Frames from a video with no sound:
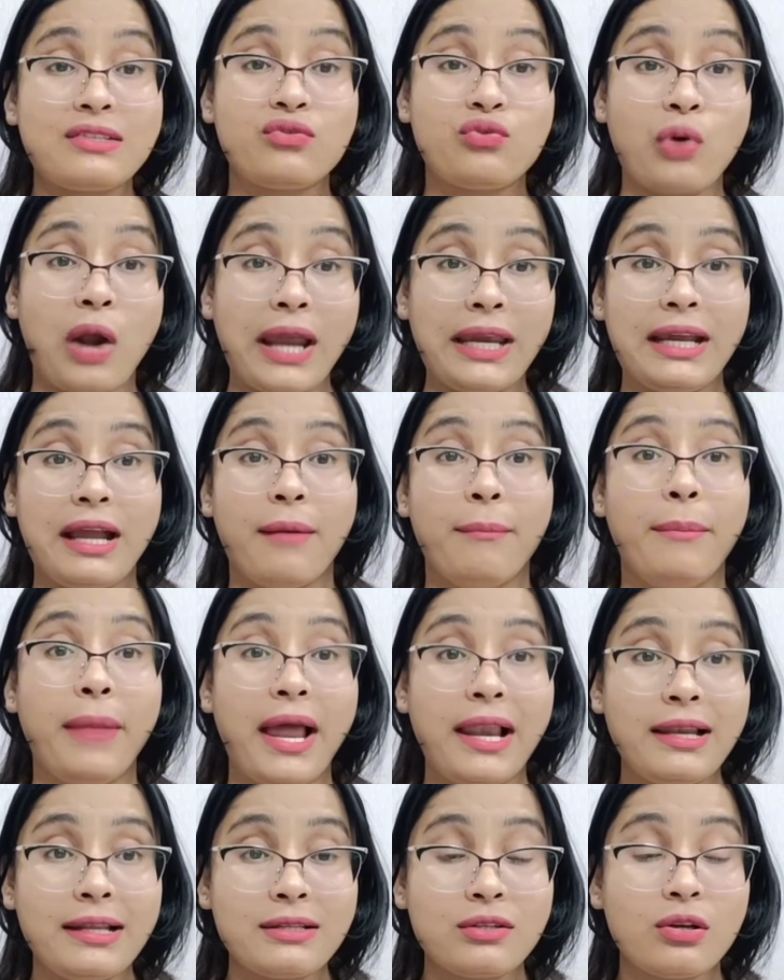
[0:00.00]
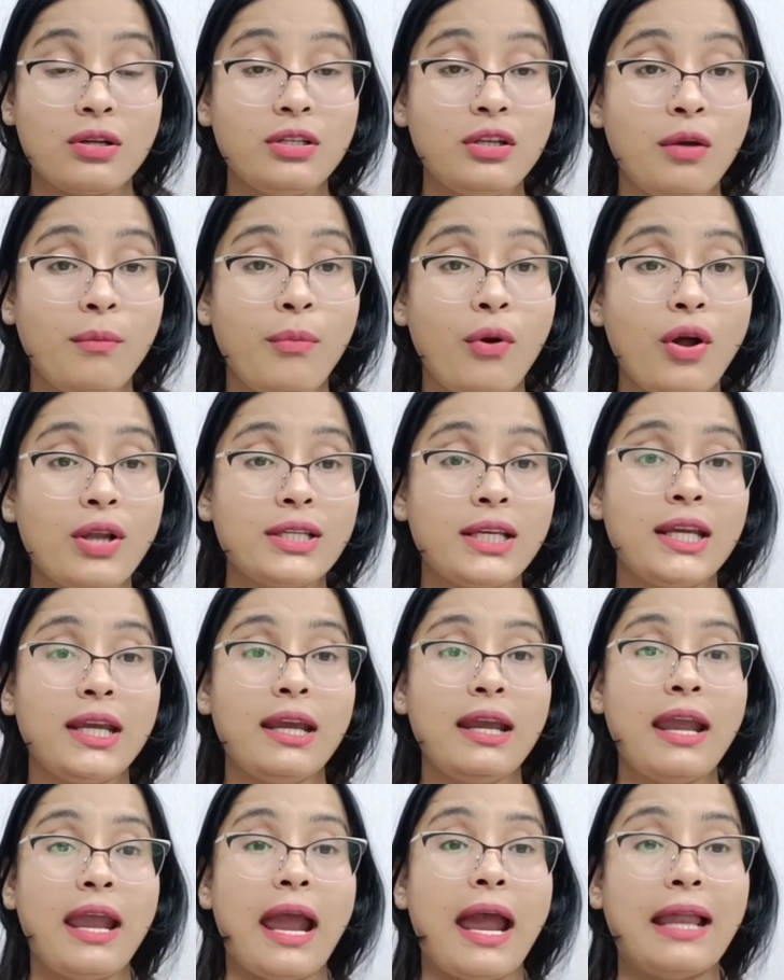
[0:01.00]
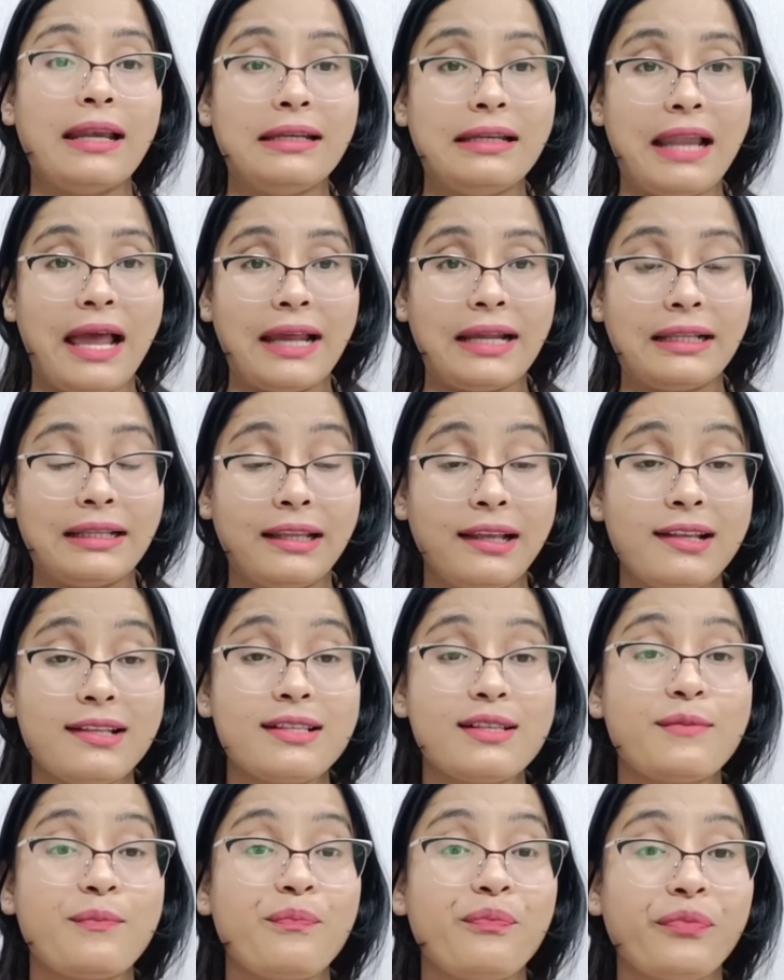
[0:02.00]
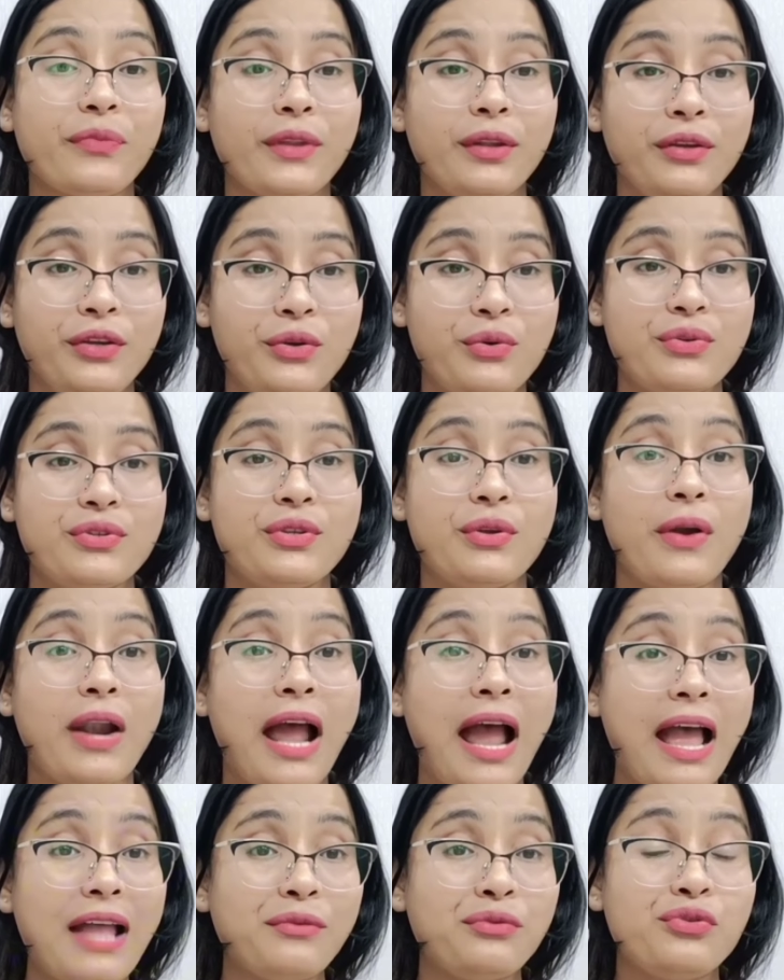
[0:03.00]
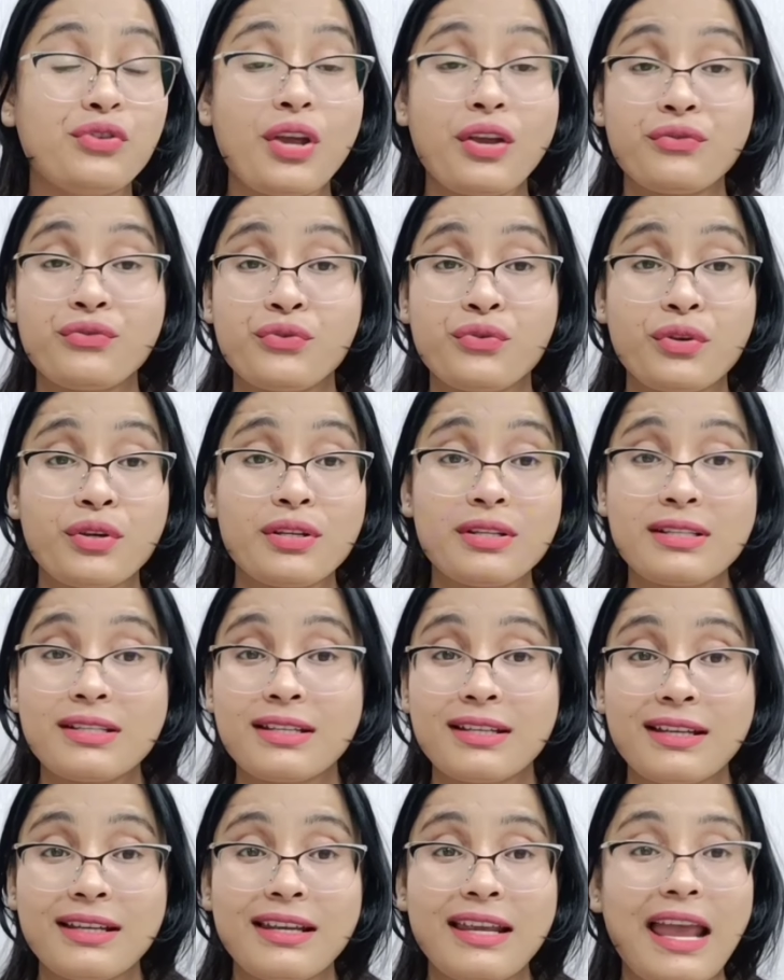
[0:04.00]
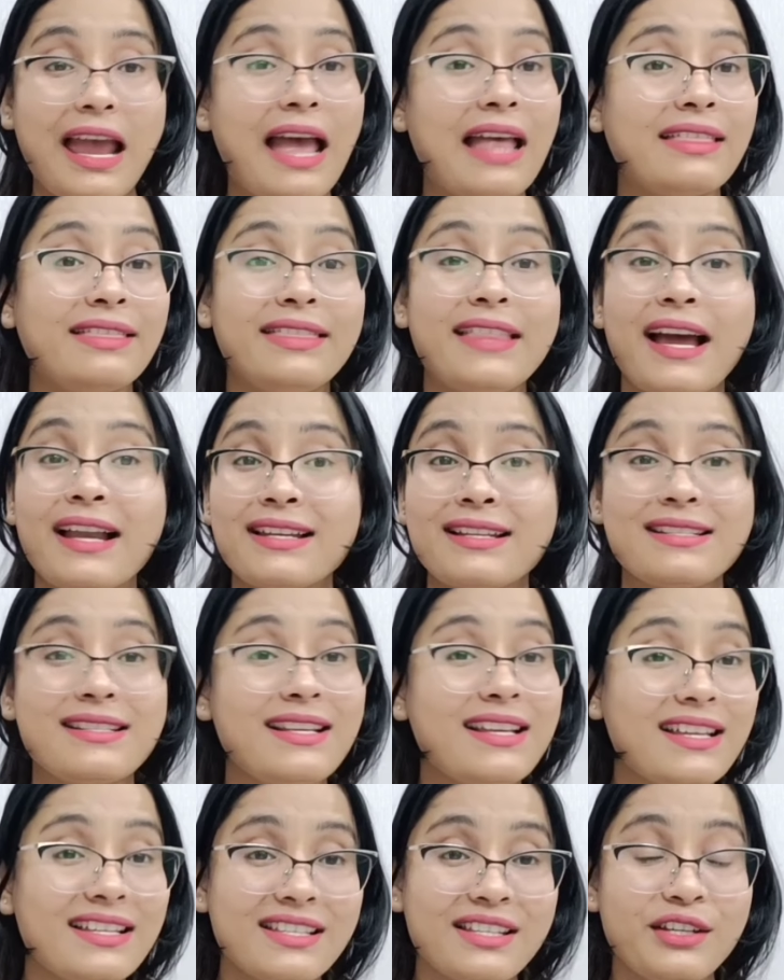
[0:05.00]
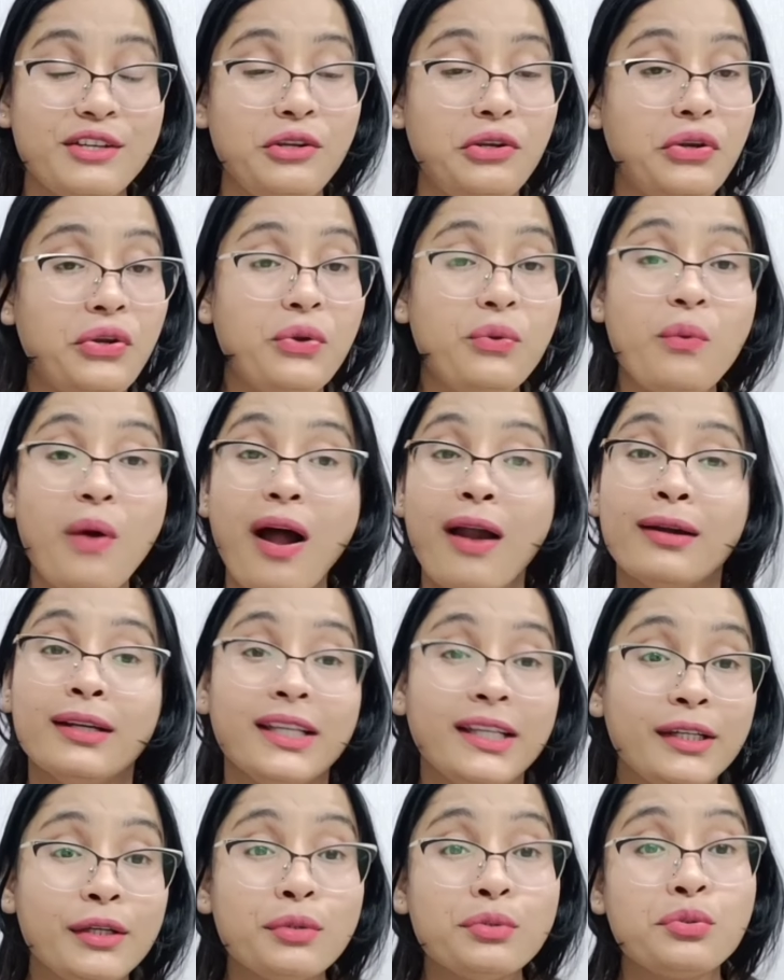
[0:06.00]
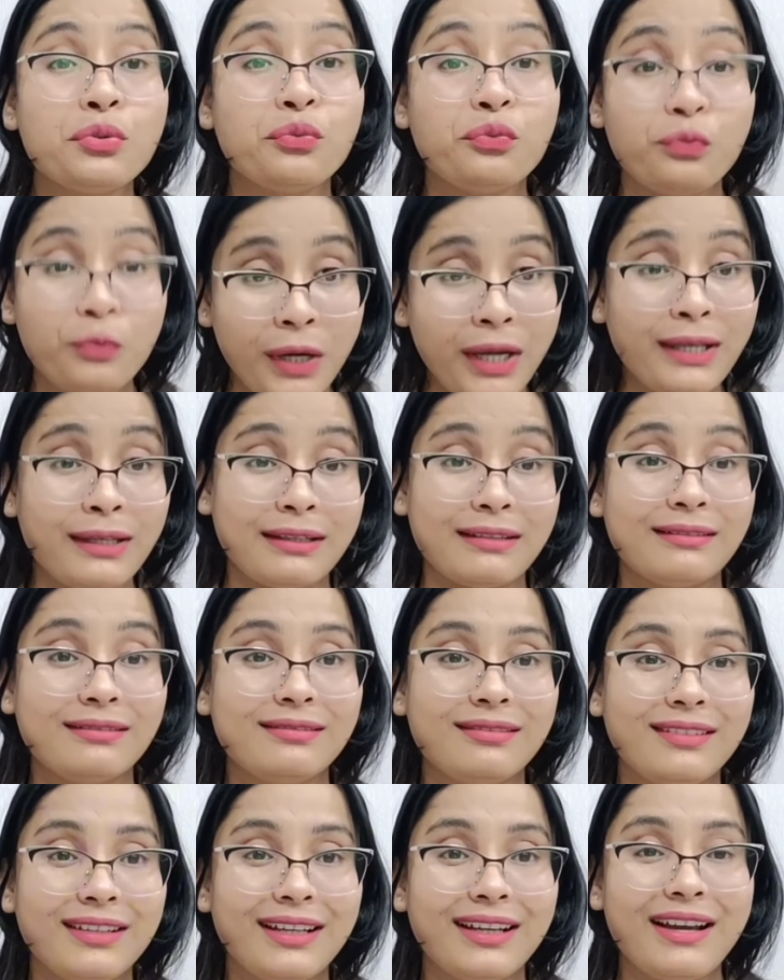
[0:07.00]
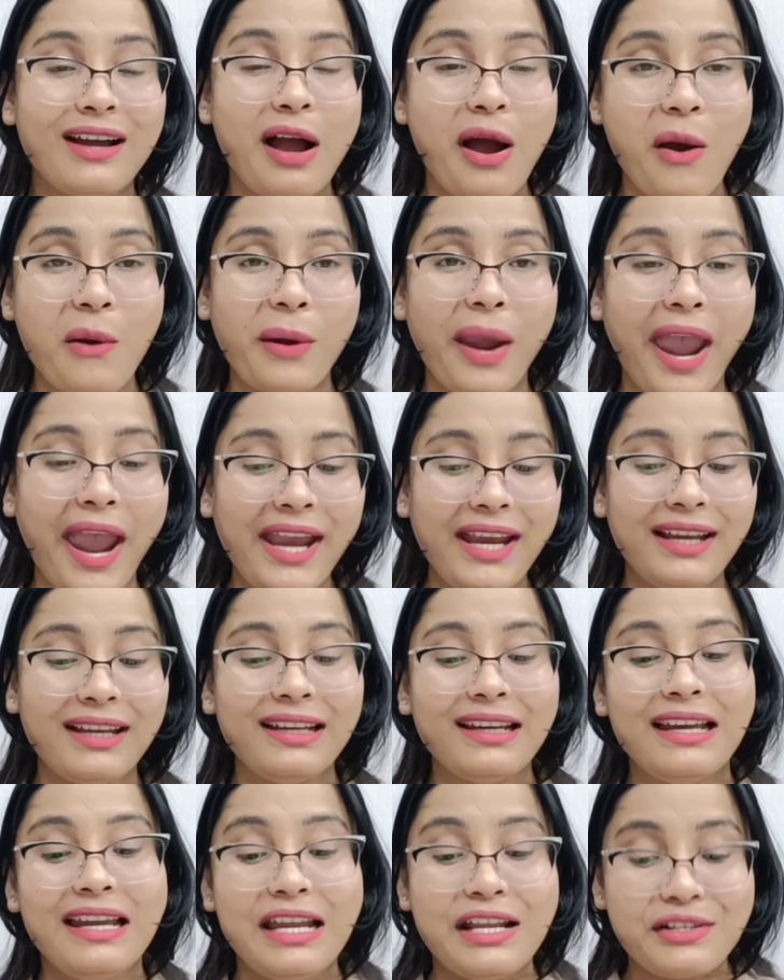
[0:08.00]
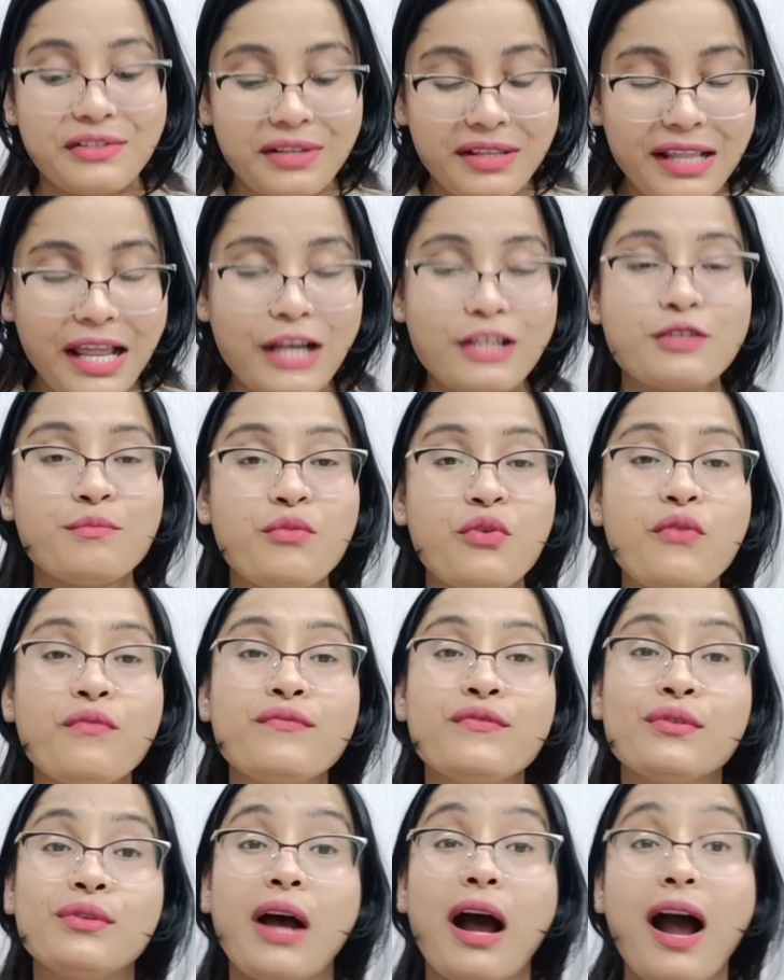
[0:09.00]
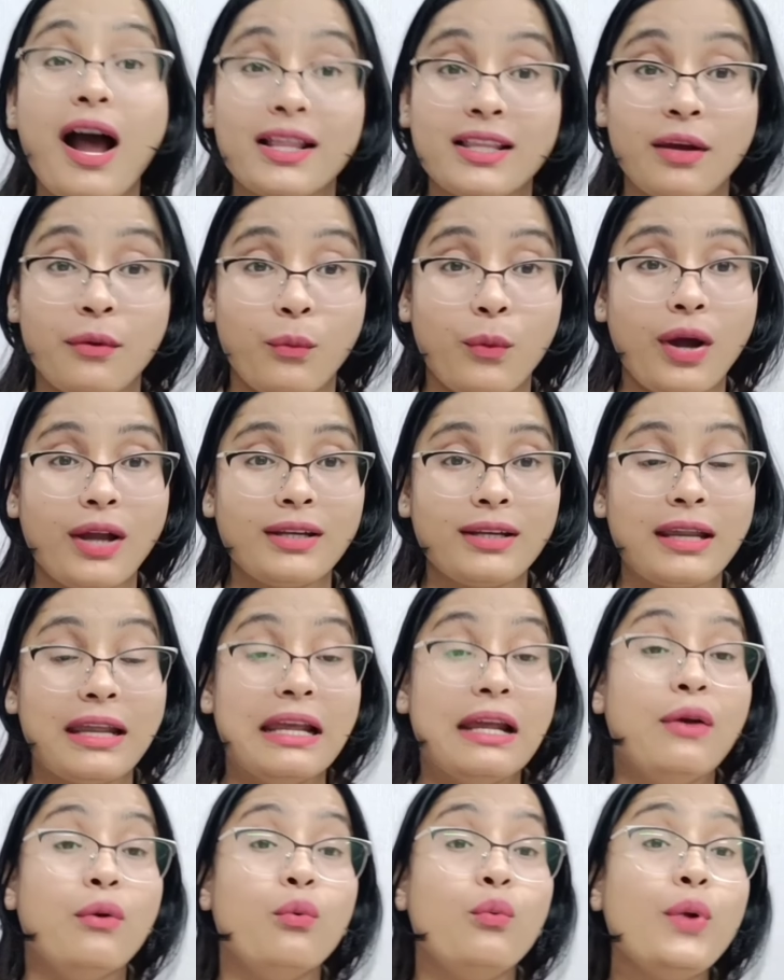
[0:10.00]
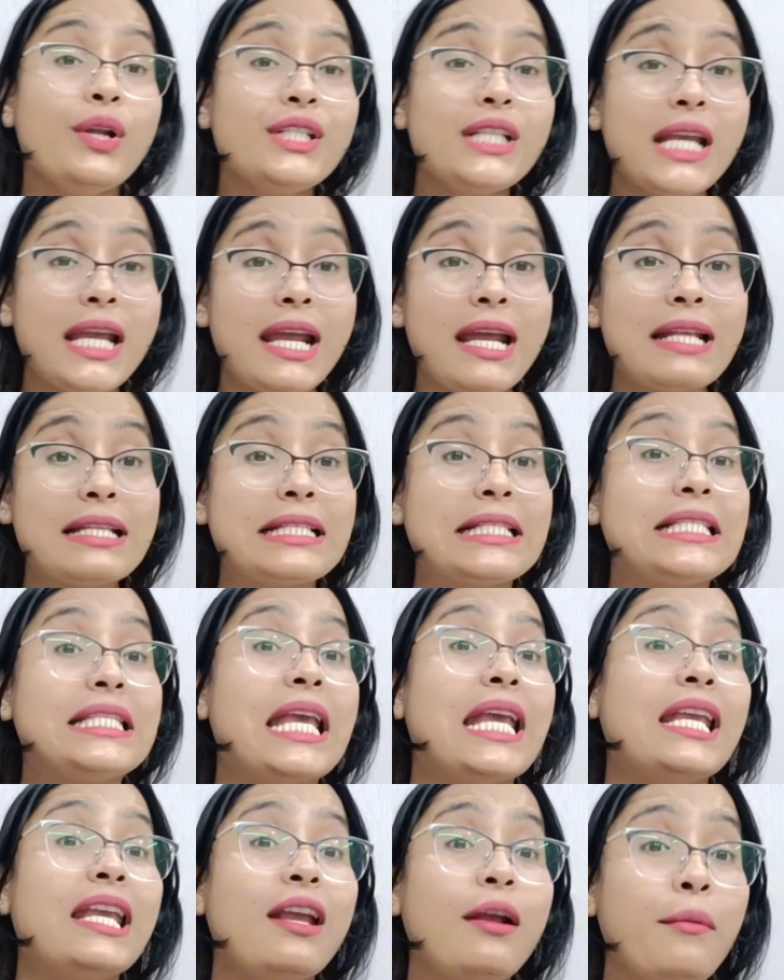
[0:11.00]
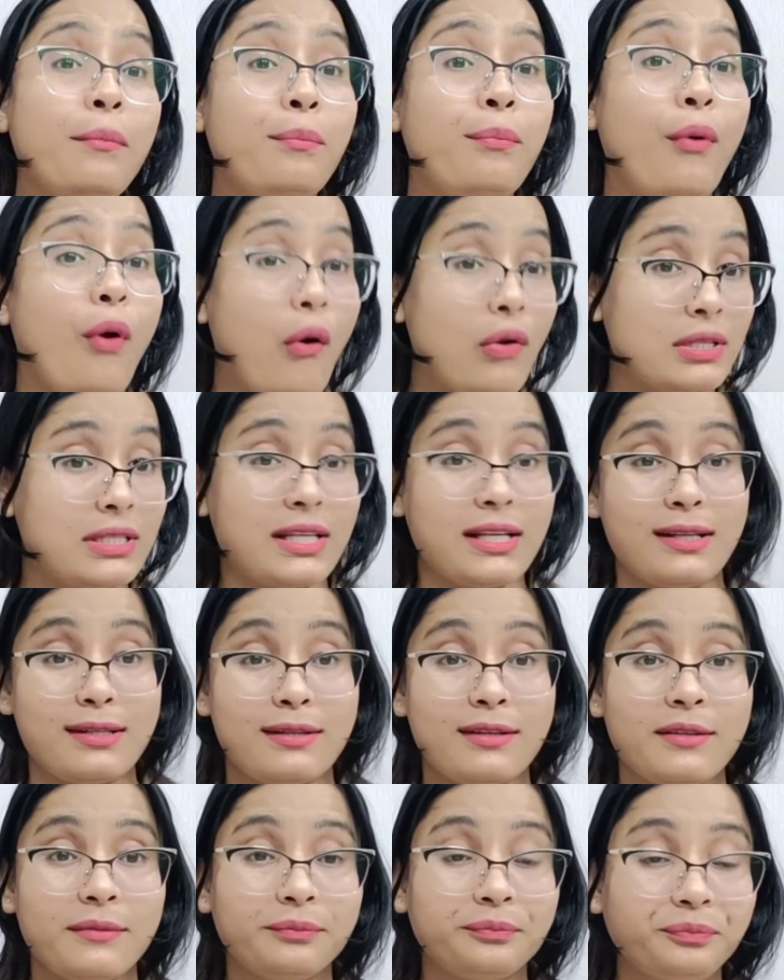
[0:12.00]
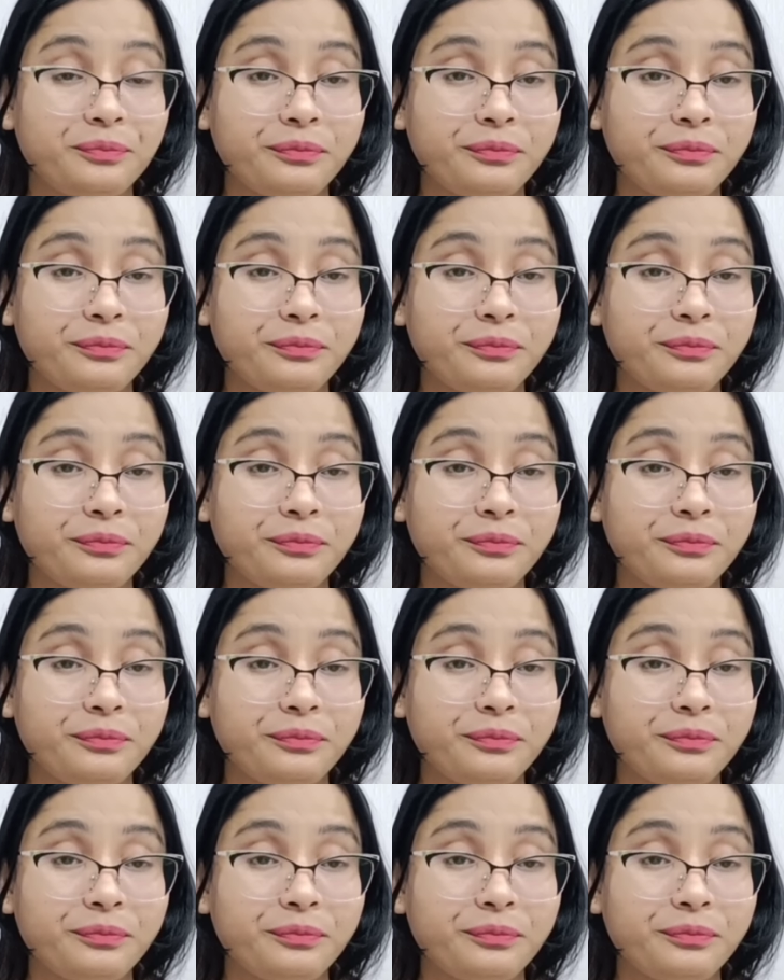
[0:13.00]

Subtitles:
strike a balance on your body, and like this, use your hand gestures, and that is it. You are here to win. Okay, so let's move to the other one, which is taking pauses.